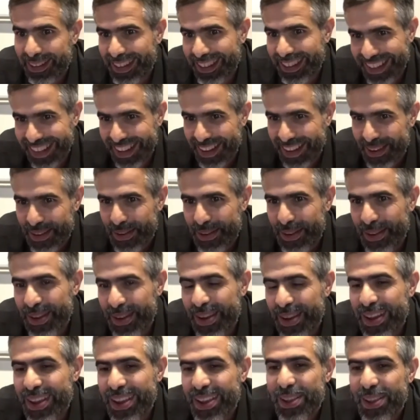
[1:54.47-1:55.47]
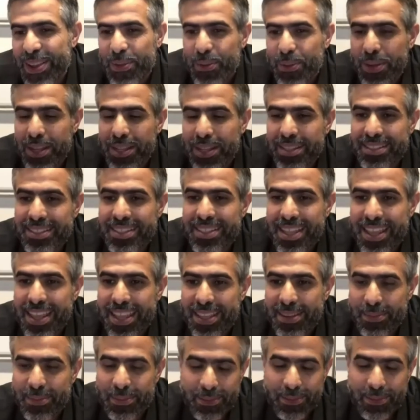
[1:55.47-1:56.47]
I was there